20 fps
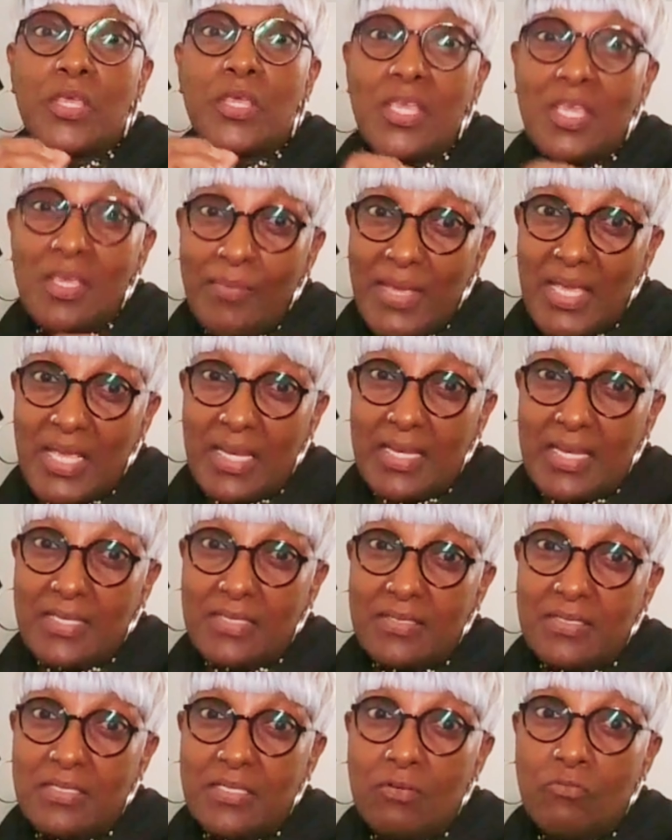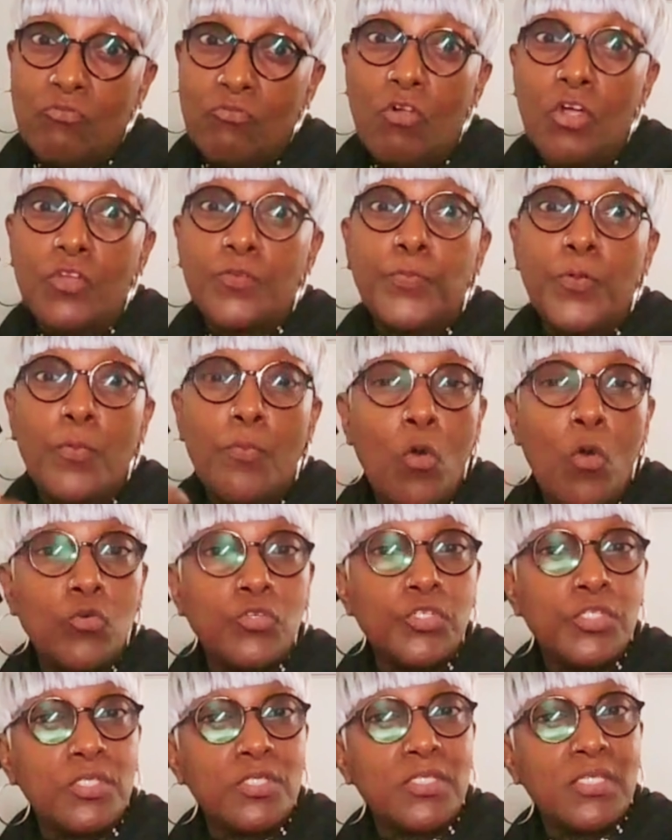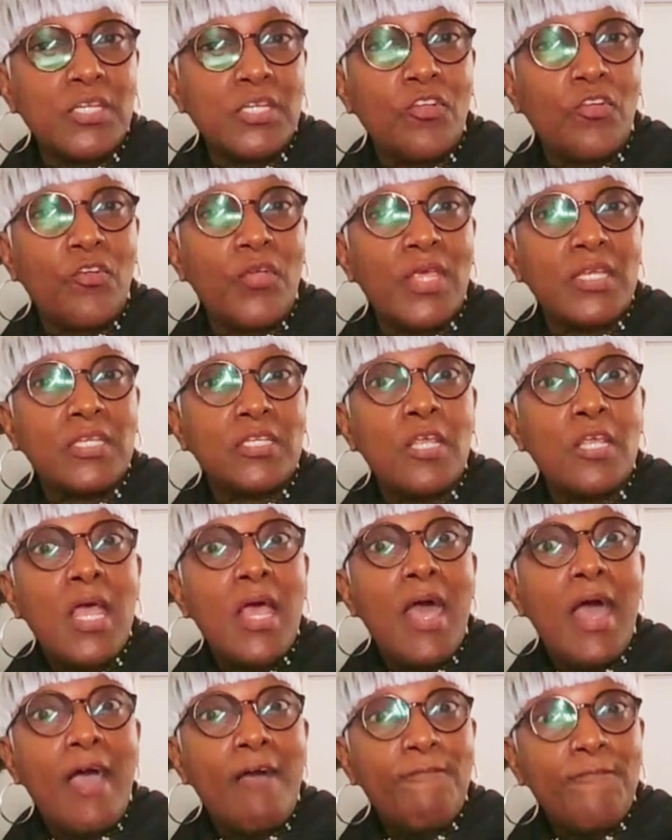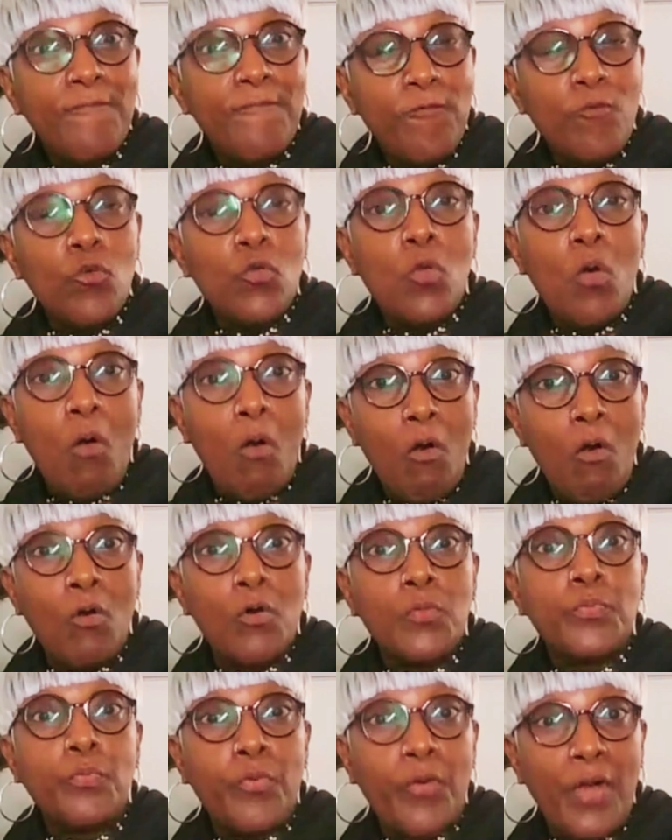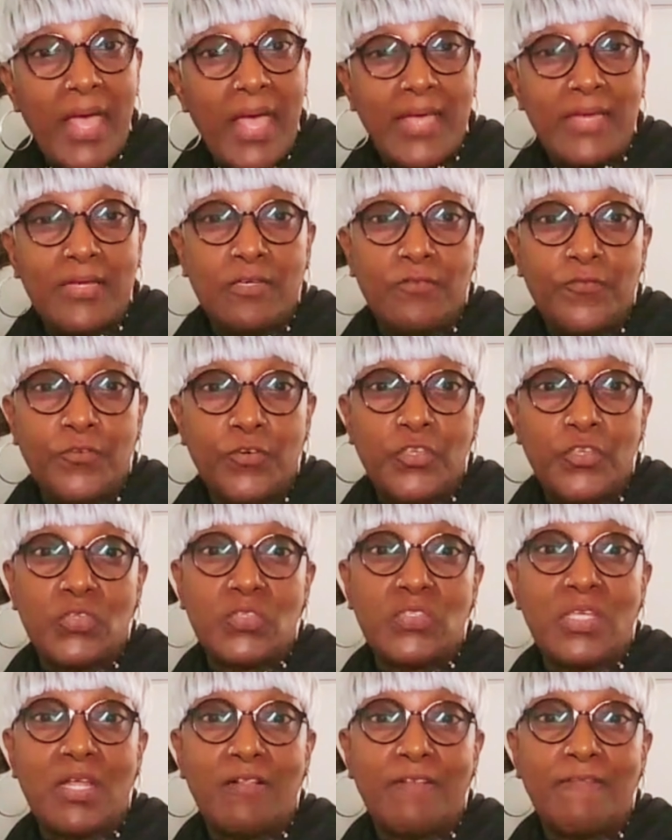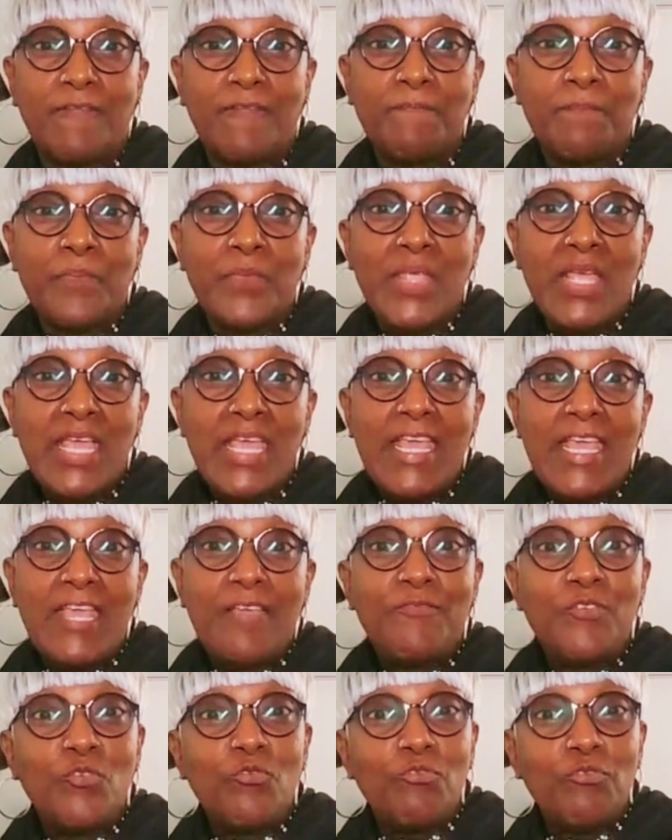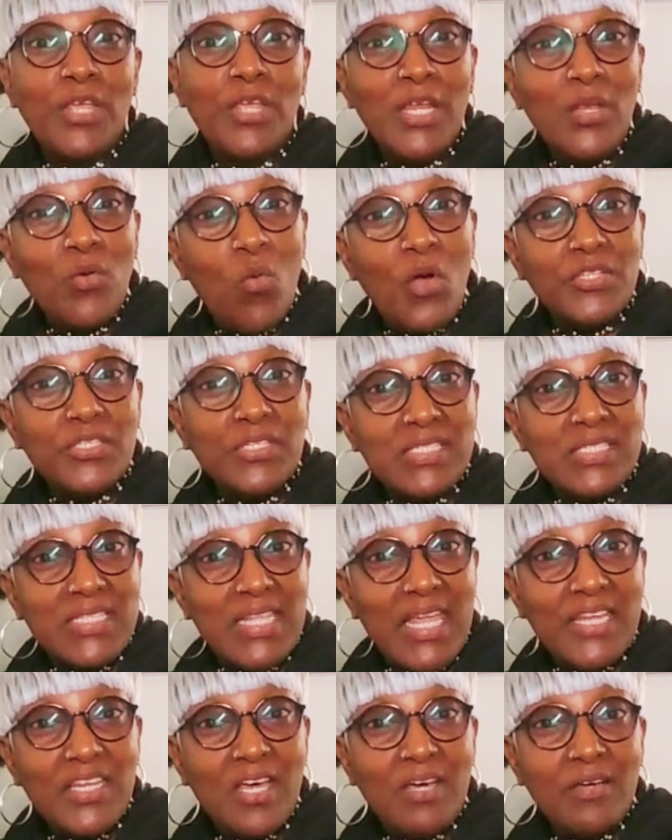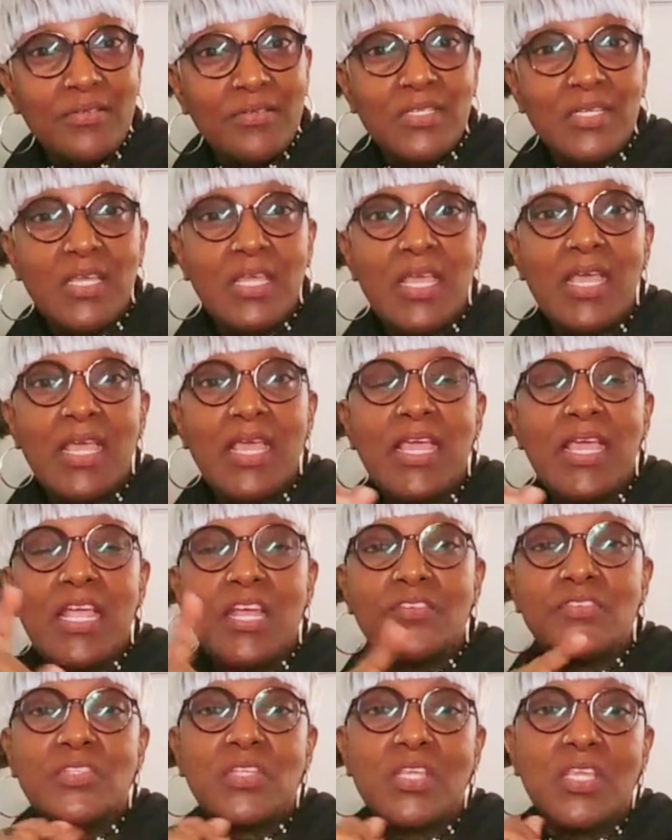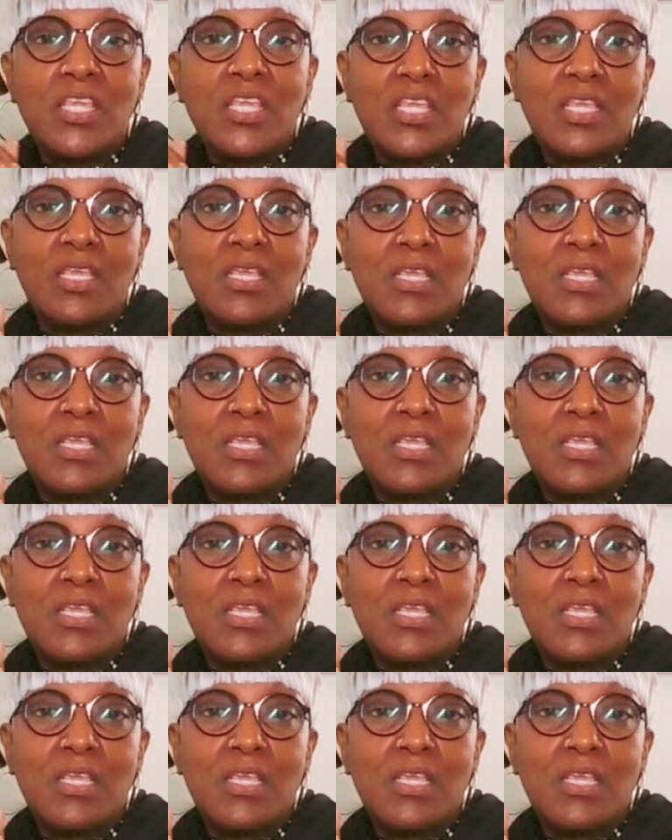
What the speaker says: email list, run promotions, and create a full-on brand for yourself. If you really want to stand out, here's the key.